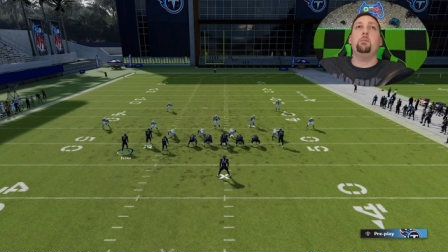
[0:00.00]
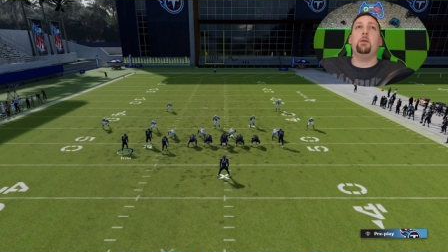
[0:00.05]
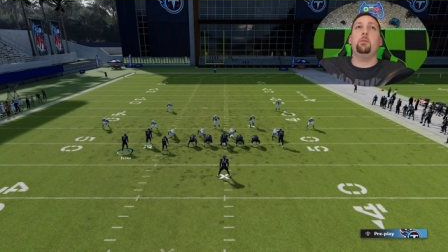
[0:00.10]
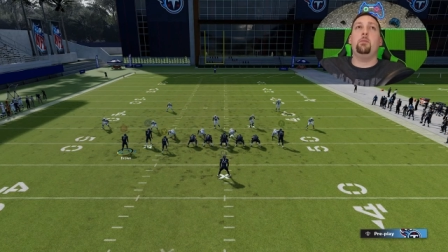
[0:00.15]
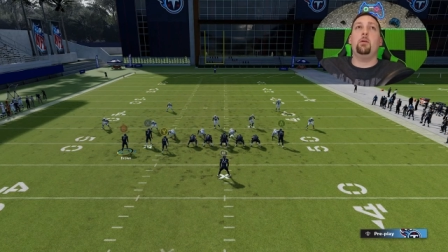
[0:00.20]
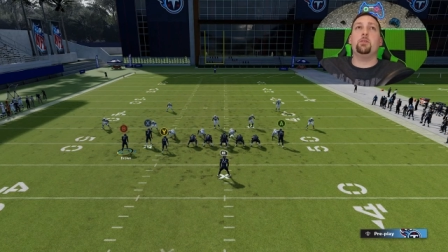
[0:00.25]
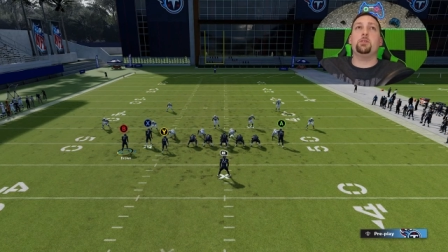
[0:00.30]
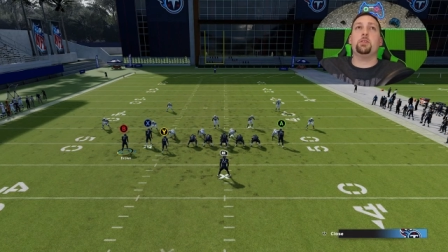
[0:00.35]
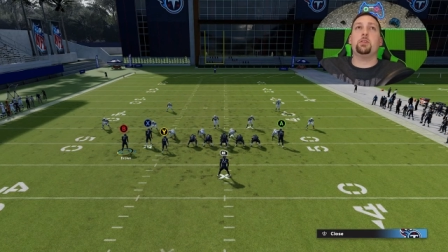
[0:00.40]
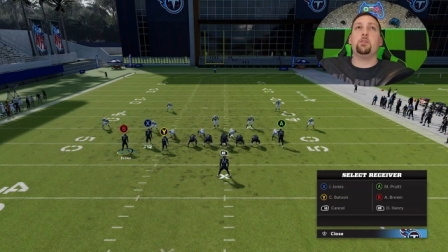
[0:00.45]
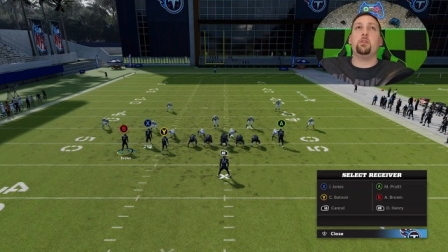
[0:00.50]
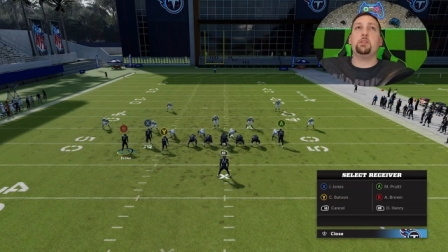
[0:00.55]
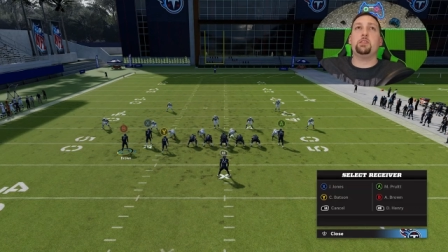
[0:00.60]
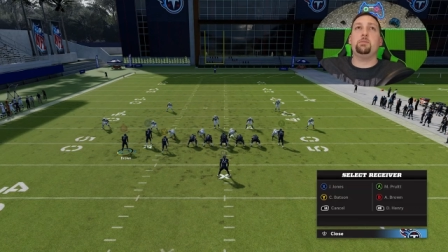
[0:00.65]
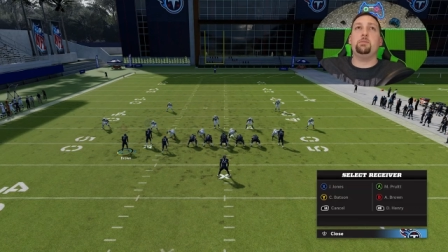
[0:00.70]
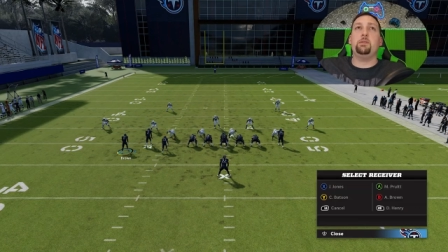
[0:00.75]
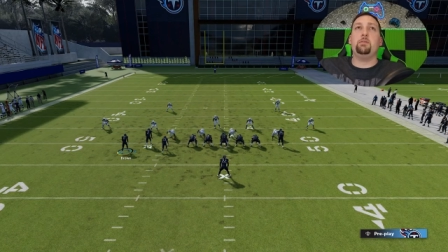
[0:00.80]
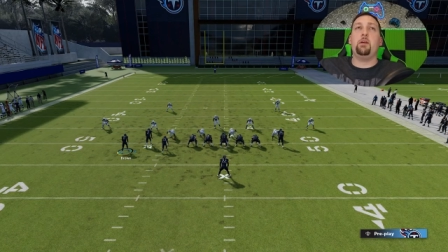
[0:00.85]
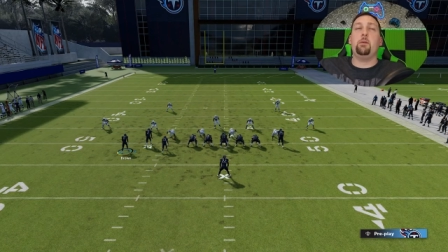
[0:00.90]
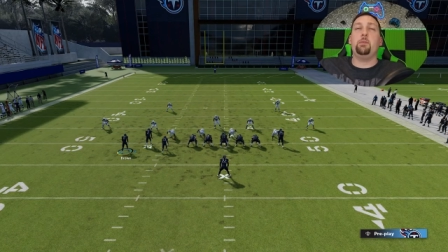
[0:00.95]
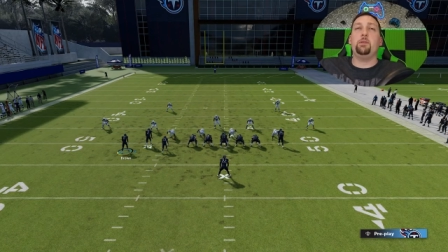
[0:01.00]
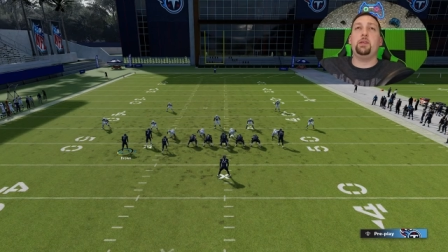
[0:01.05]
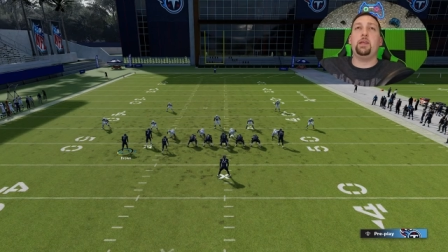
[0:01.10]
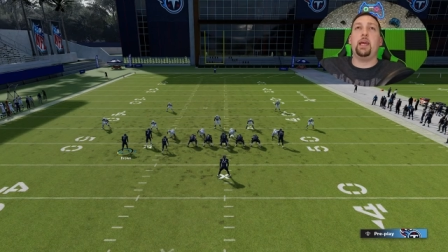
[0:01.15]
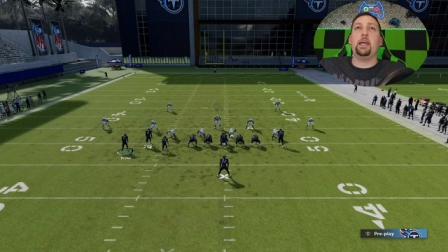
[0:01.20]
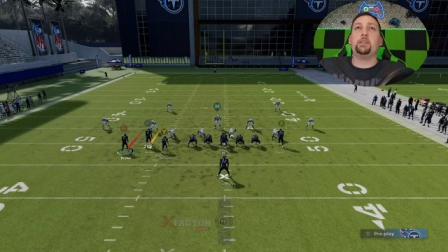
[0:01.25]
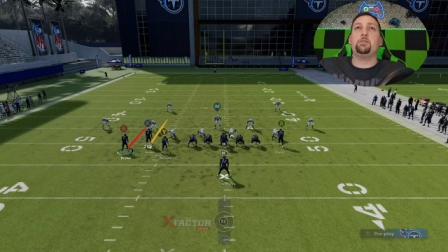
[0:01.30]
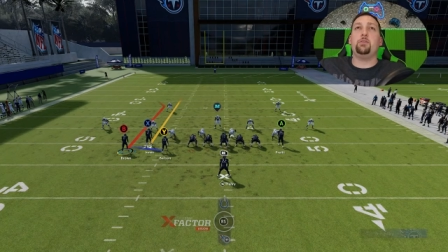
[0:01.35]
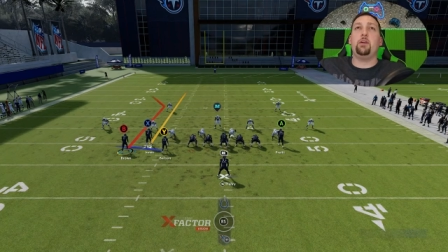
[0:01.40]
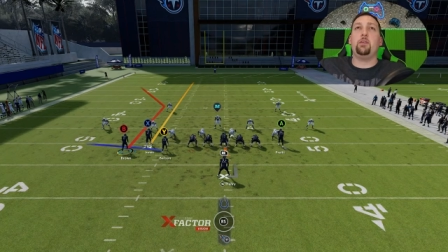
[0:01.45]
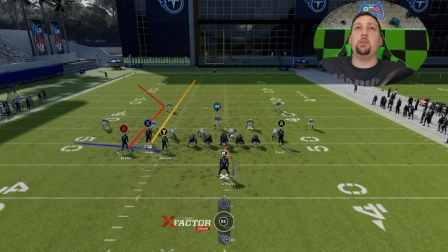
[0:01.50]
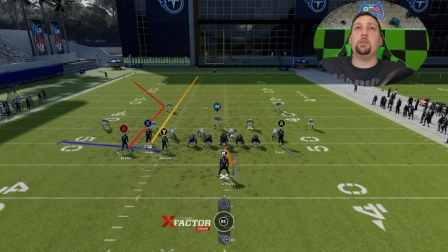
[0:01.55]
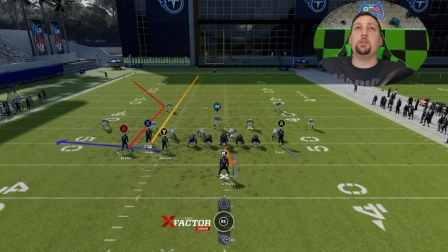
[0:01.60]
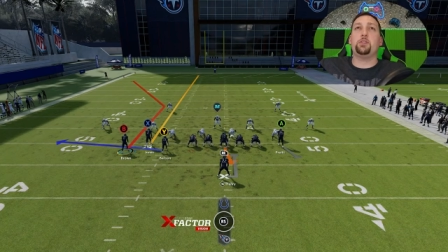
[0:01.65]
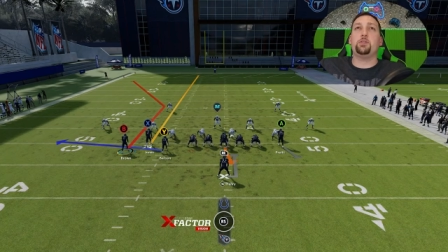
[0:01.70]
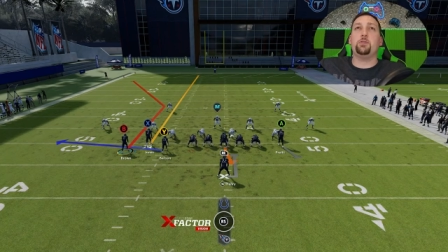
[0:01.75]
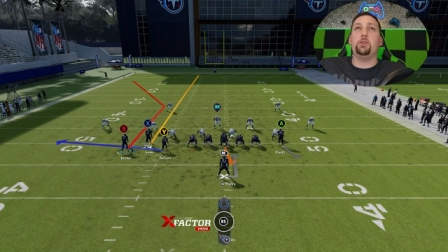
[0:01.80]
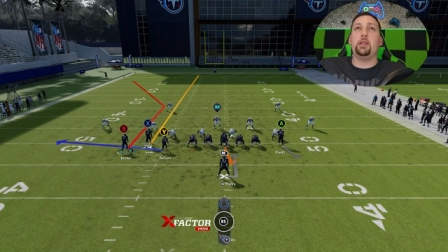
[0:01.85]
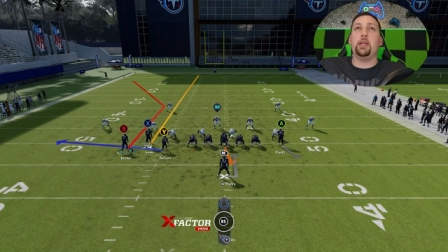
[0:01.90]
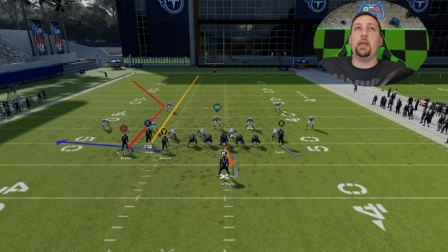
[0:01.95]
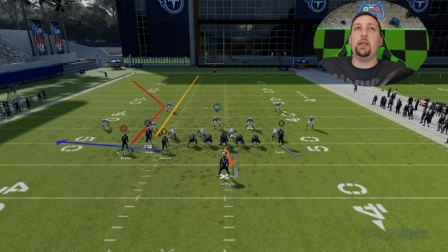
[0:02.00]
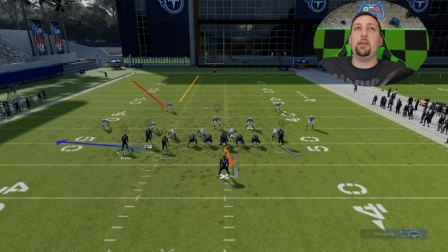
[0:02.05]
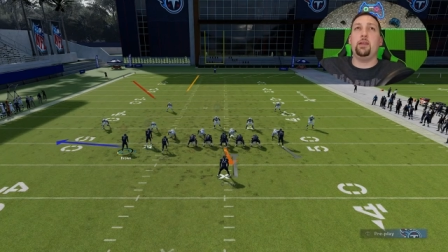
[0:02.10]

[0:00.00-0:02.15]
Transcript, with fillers: But motion across the B route, put the X route on a streak,